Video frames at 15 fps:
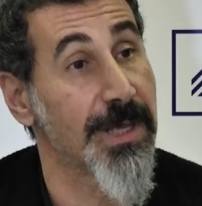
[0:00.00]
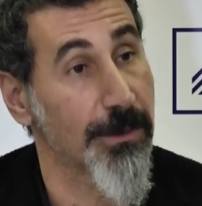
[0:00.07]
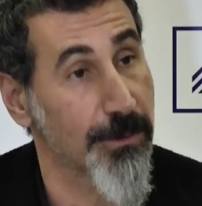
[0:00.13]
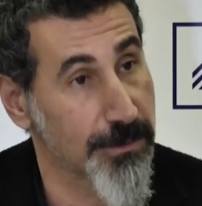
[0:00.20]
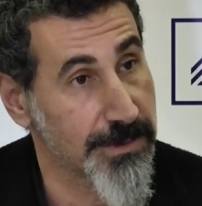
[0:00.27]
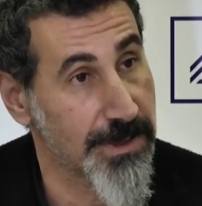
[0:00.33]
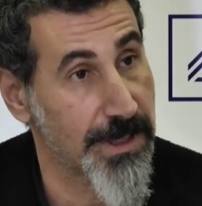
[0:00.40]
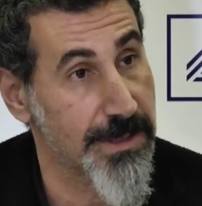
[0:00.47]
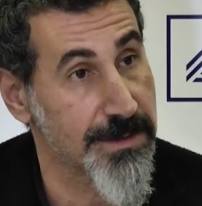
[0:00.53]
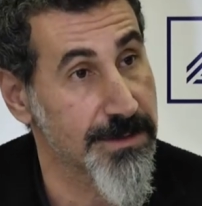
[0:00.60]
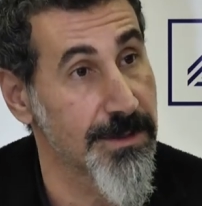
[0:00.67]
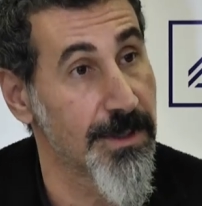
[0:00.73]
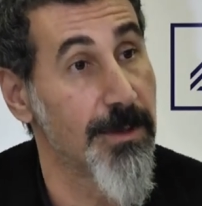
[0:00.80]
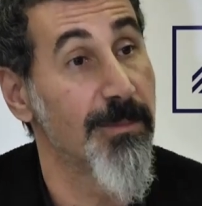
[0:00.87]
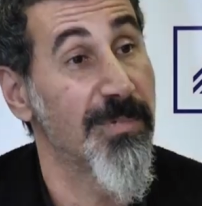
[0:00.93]
Terut
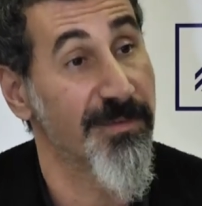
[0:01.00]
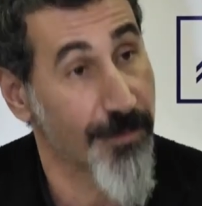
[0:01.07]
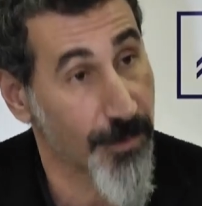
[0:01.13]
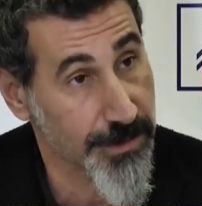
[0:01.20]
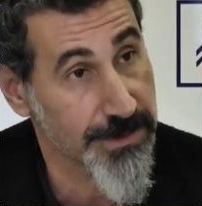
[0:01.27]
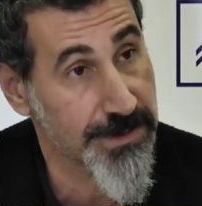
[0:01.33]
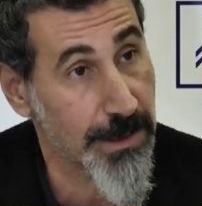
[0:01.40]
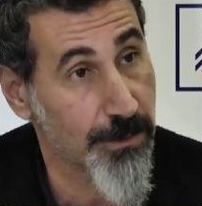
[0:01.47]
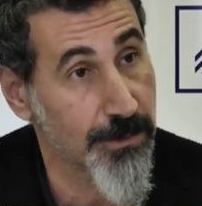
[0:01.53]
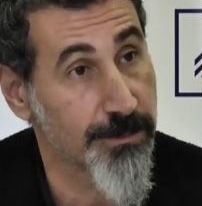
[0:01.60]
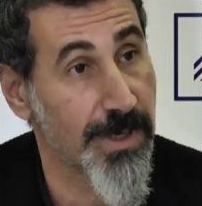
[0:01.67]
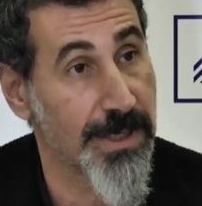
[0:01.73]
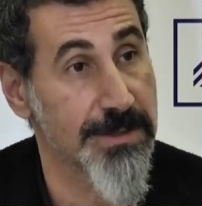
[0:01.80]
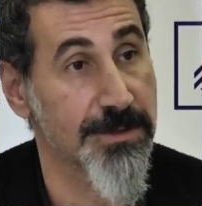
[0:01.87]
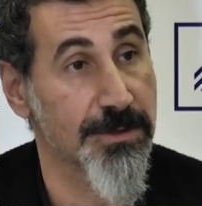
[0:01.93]
days, before the Terut
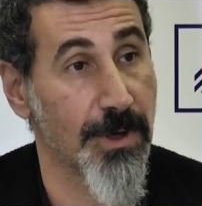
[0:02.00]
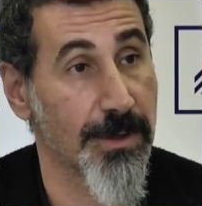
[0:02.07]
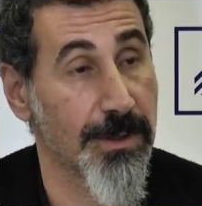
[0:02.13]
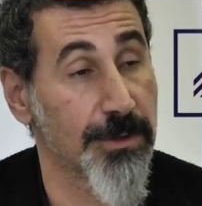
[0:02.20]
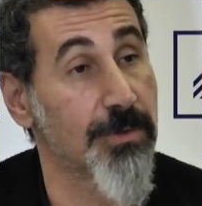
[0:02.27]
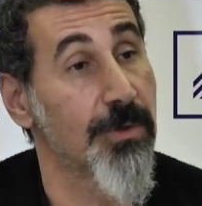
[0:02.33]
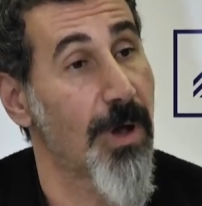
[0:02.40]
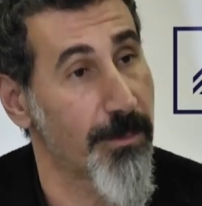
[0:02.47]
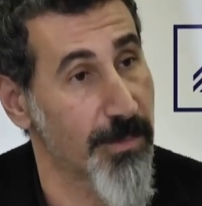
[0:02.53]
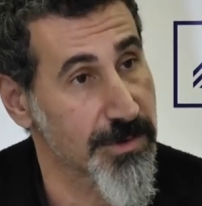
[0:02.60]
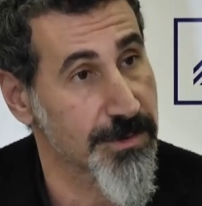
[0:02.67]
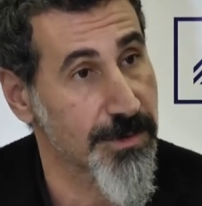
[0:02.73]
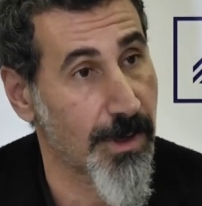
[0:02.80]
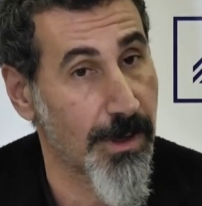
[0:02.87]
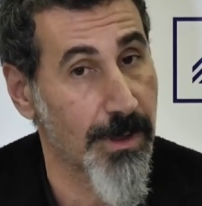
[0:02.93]
mine started, to
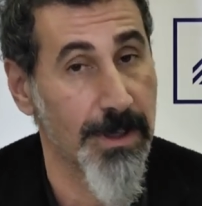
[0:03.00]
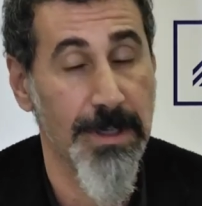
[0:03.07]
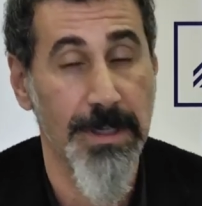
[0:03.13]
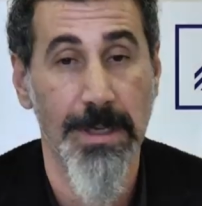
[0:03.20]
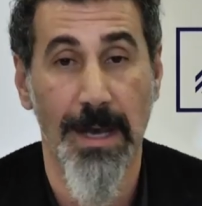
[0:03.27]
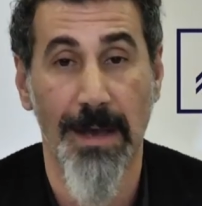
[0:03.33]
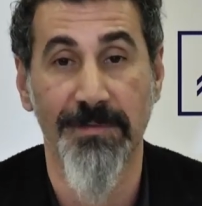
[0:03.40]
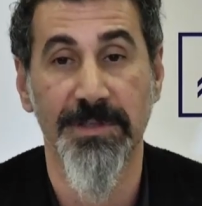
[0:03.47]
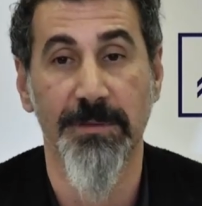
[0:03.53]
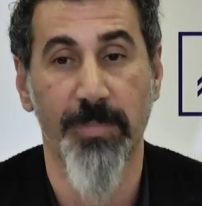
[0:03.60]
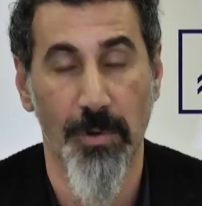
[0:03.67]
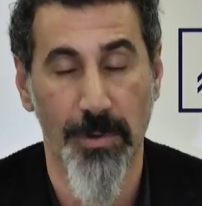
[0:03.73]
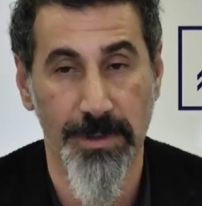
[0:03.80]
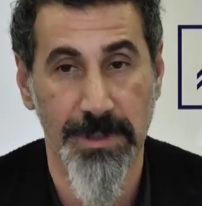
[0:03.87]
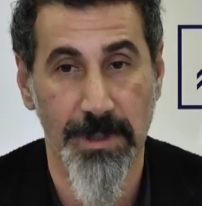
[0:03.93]
Amosar. I've
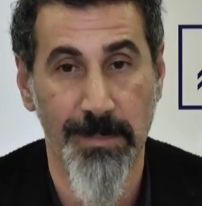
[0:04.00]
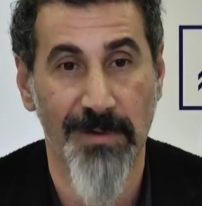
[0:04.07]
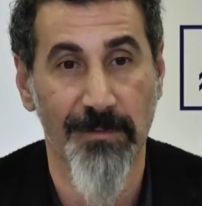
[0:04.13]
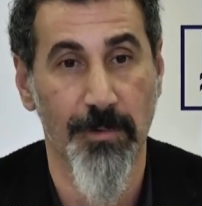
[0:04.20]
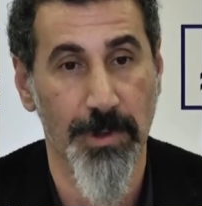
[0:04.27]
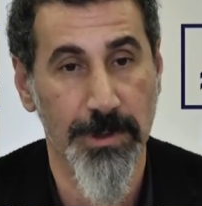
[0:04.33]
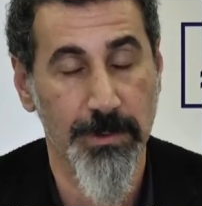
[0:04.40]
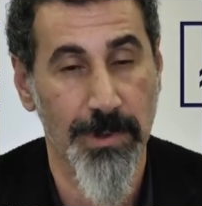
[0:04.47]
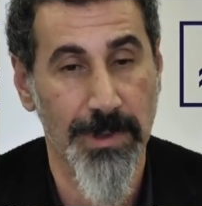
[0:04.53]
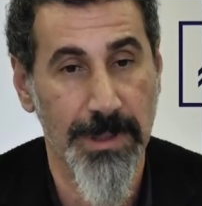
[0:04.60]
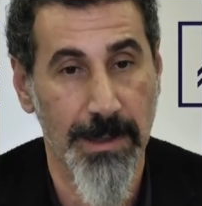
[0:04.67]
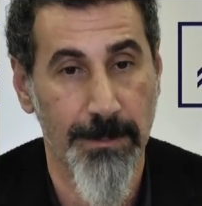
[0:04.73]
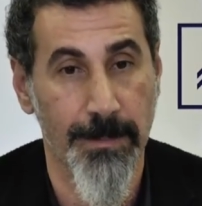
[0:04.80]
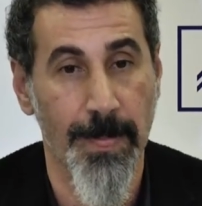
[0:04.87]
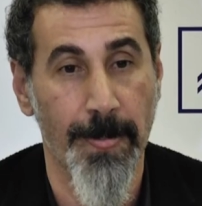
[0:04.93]
supported them, I've worked with
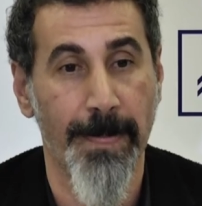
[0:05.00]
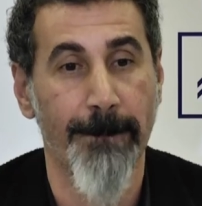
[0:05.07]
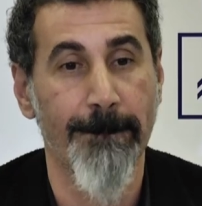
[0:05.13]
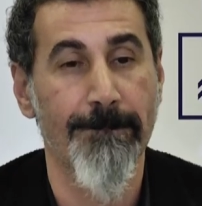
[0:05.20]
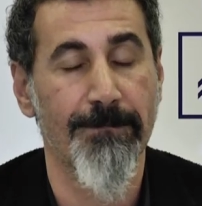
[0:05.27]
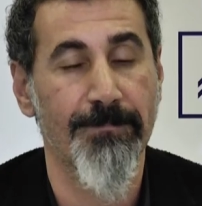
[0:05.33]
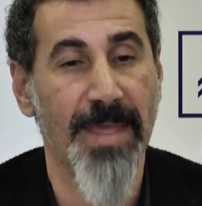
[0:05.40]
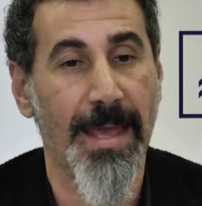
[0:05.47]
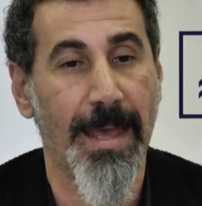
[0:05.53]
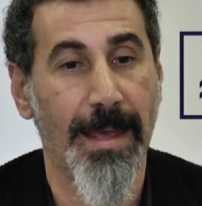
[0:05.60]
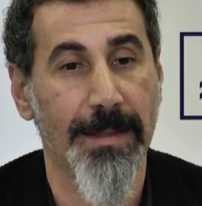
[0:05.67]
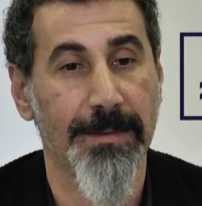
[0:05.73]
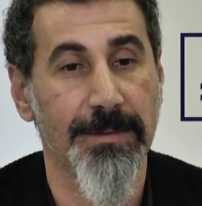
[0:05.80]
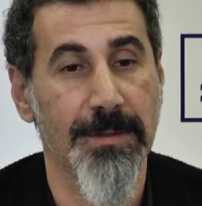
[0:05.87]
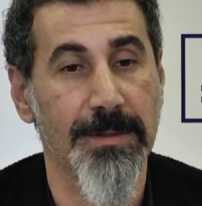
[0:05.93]
them.
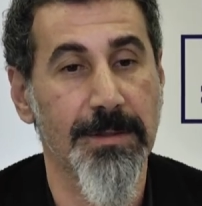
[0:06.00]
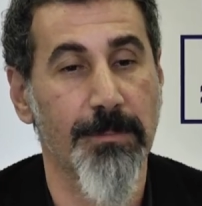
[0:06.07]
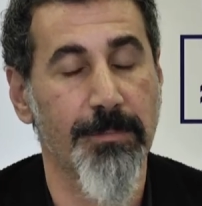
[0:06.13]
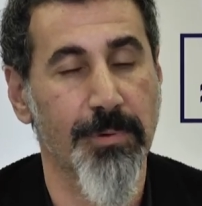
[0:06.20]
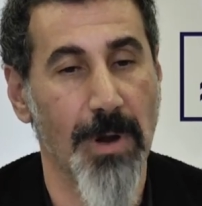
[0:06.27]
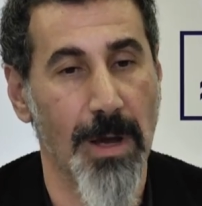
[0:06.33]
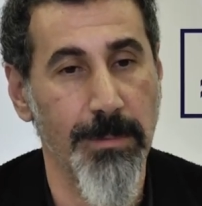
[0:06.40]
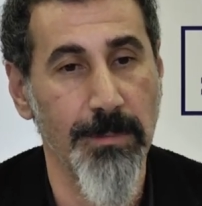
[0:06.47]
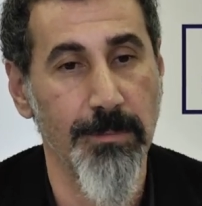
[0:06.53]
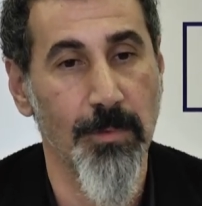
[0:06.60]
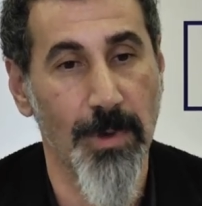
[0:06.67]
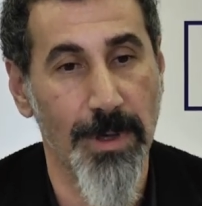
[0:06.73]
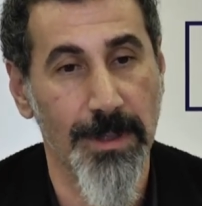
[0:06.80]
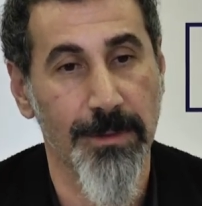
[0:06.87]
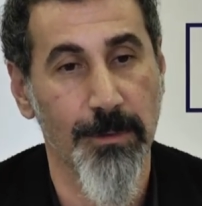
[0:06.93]
And the problem
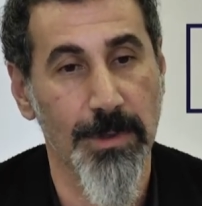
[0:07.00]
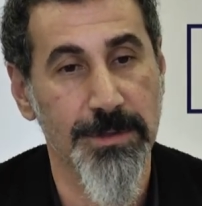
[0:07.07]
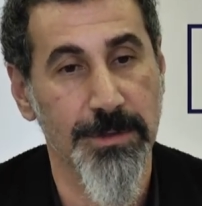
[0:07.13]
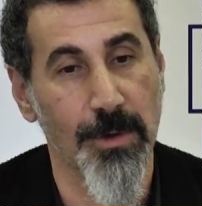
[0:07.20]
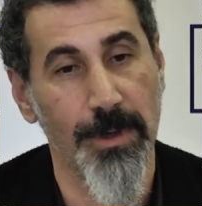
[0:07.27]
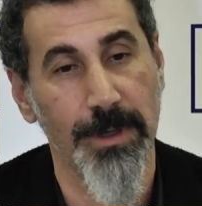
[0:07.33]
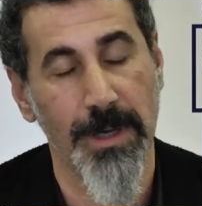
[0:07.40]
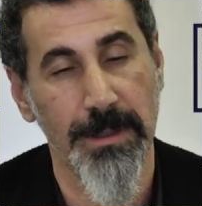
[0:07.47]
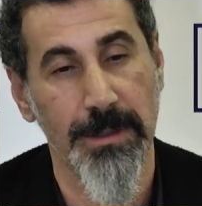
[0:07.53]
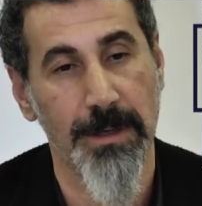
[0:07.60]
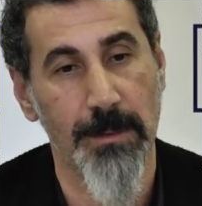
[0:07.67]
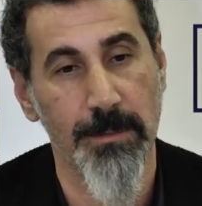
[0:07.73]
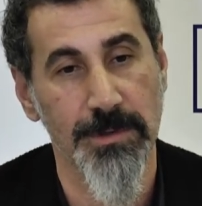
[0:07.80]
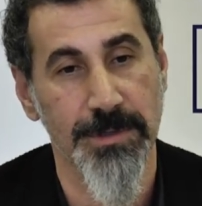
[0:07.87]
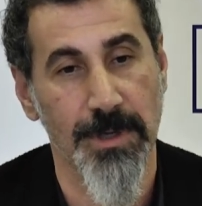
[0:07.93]
with what's going on in
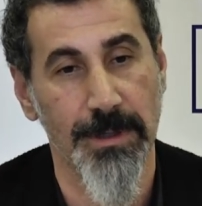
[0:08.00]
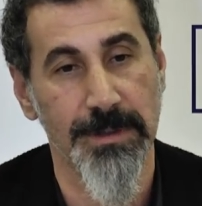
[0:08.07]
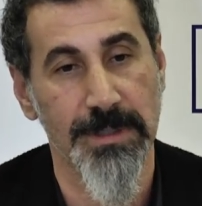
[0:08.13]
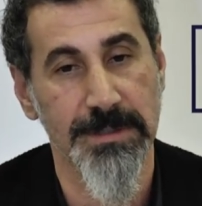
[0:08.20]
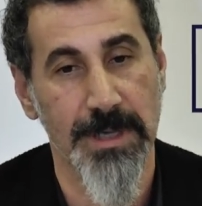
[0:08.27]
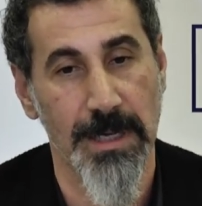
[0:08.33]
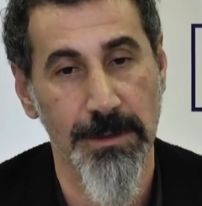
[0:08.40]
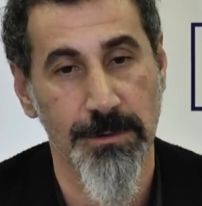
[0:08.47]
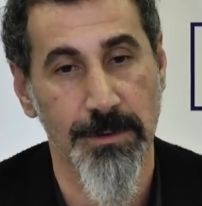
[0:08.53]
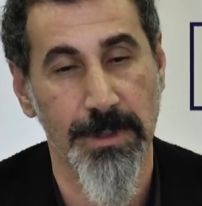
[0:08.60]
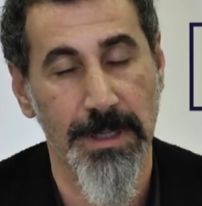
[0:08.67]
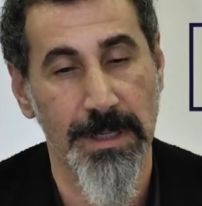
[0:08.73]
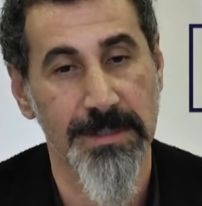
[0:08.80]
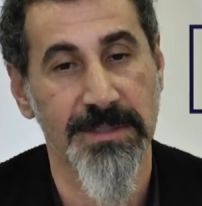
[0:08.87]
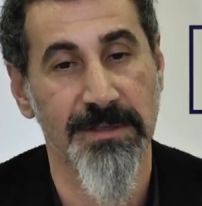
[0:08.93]
Amosar in this country
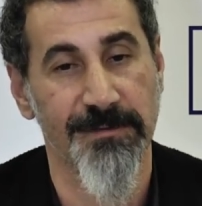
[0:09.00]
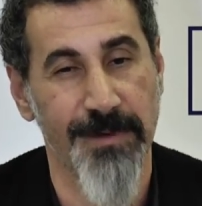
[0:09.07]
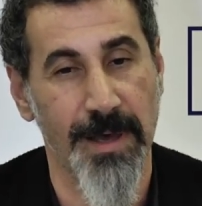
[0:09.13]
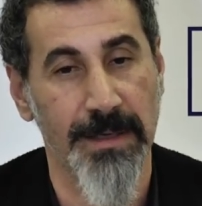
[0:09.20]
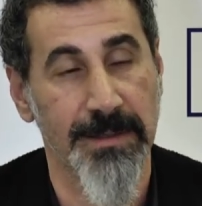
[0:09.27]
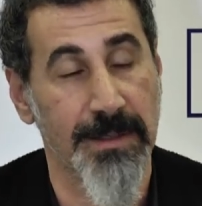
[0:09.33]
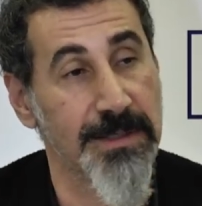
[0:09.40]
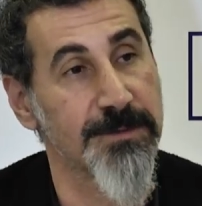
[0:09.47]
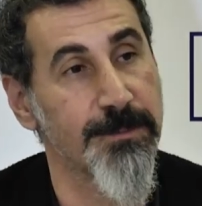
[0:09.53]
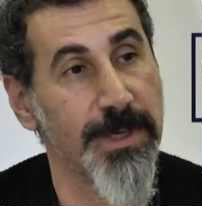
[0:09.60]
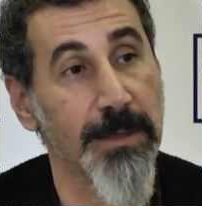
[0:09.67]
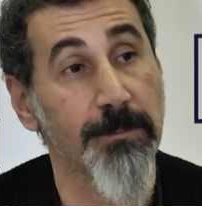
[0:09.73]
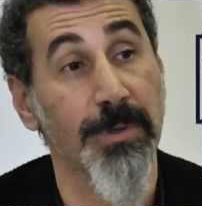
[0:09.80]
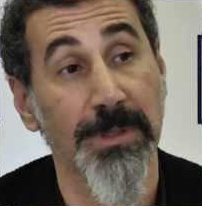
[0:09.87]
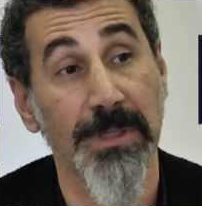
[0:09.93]
is the fact that it's
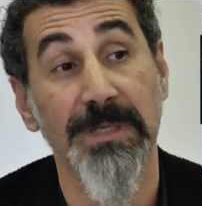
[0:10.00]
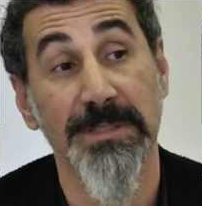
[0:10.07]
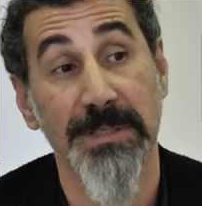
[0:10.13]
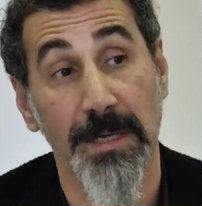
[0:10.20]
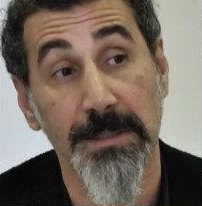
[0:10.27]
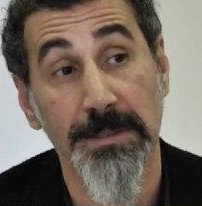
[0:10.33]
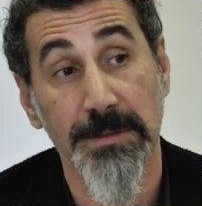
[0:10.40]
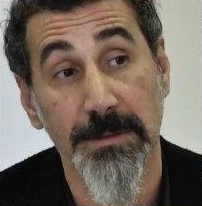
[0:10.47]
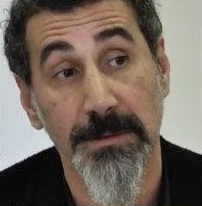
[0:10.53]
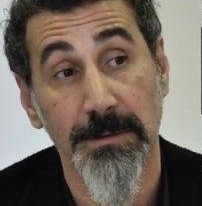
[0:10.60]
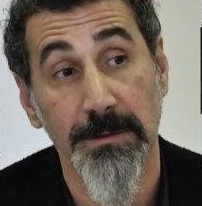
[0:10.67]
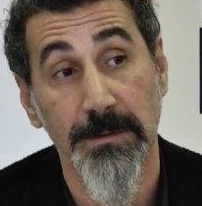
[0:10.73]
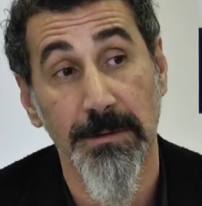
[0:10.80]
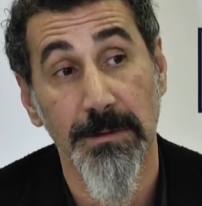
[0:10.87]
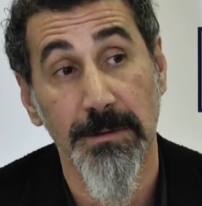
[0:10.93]
being politicized.
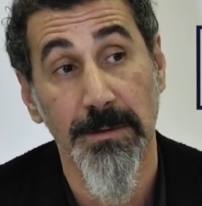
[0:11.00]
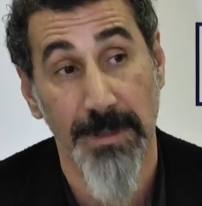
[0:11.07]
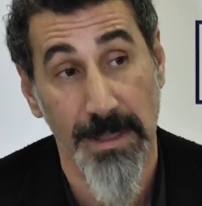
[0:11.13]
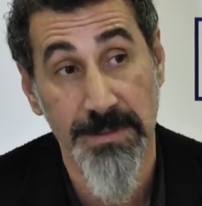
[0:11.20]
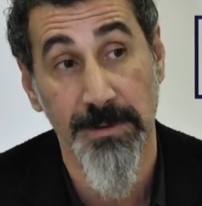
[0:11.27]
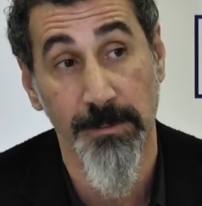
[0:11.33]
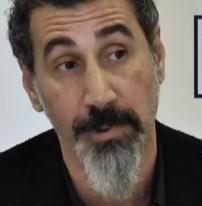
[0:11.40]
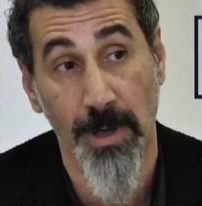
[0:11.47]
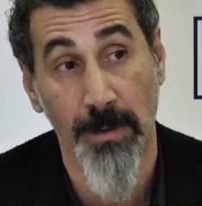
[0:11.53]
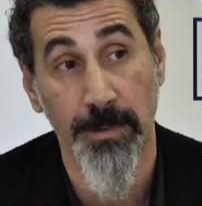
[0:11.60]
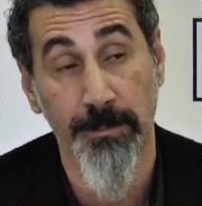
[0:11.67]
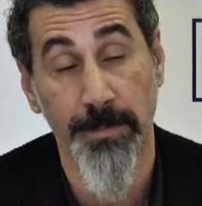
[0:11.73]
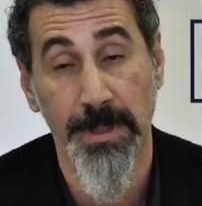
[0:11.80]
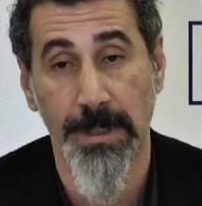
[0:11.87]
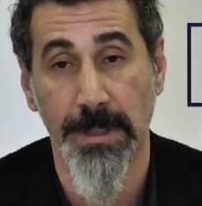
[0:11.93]
That's the
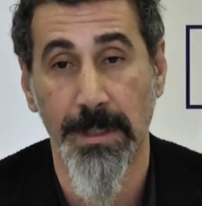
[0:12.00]
problem.